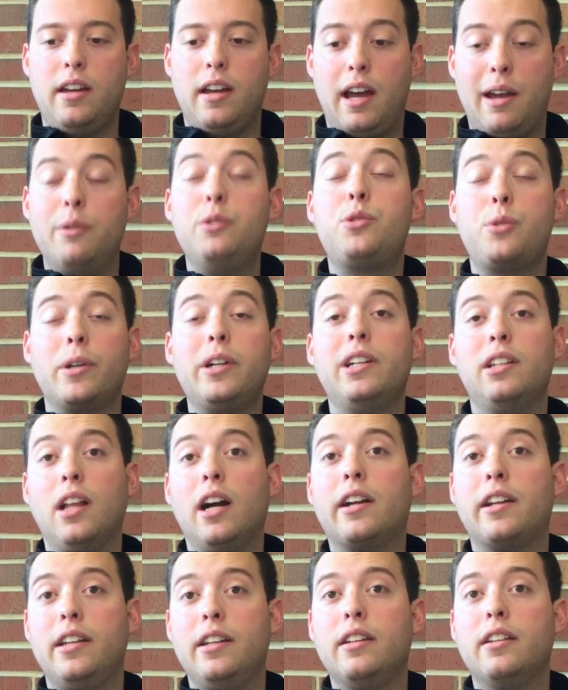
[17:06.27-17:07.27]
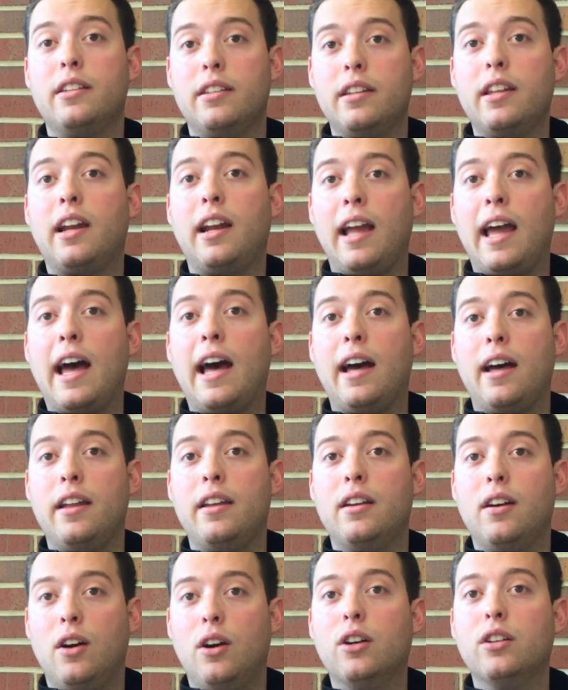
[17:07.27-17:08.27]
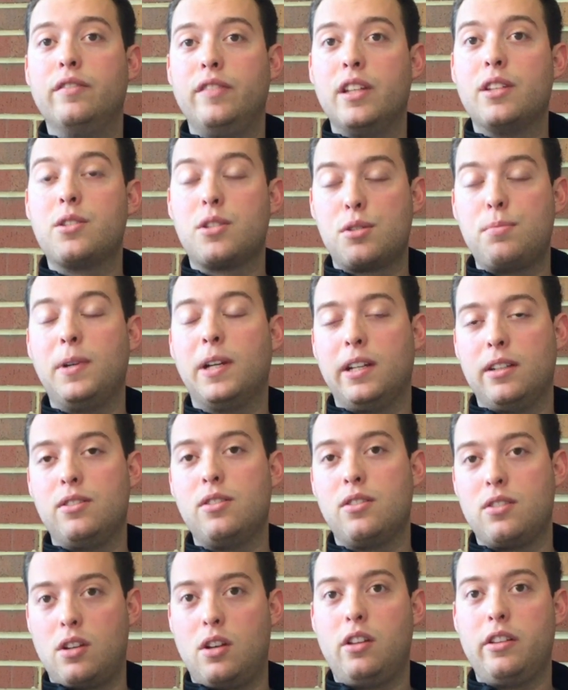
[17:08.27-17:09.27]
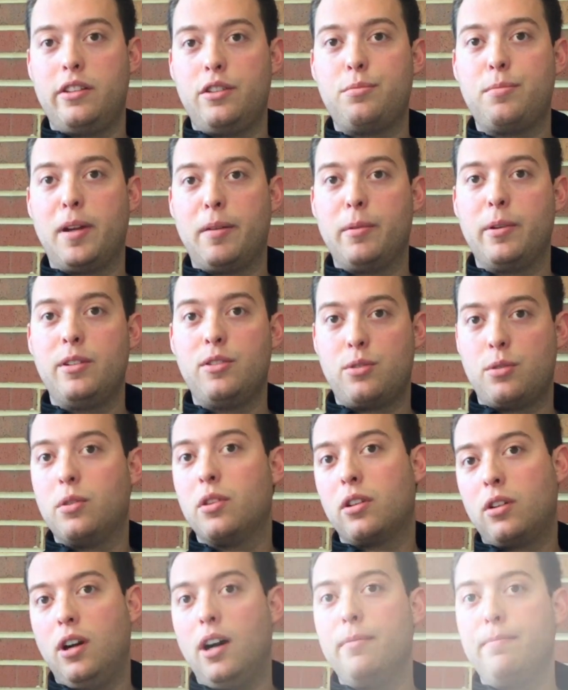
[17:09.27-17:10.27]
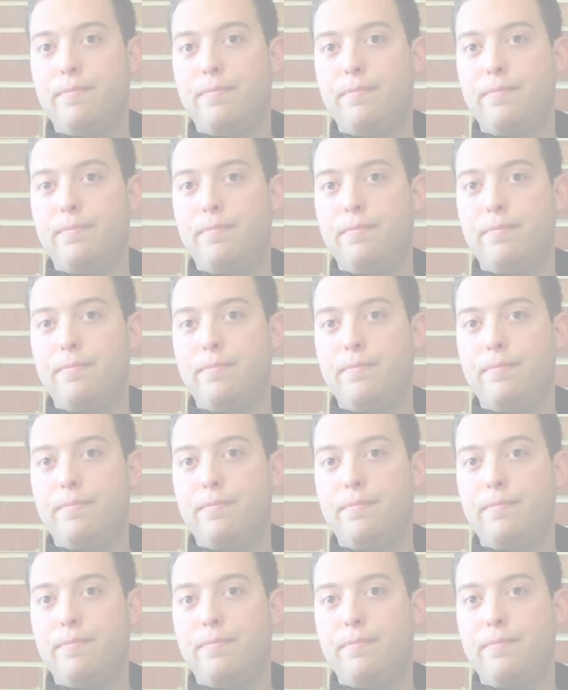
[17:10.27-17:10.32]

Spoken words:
I was really lucky that I had all of these experiences and all these memories through the club.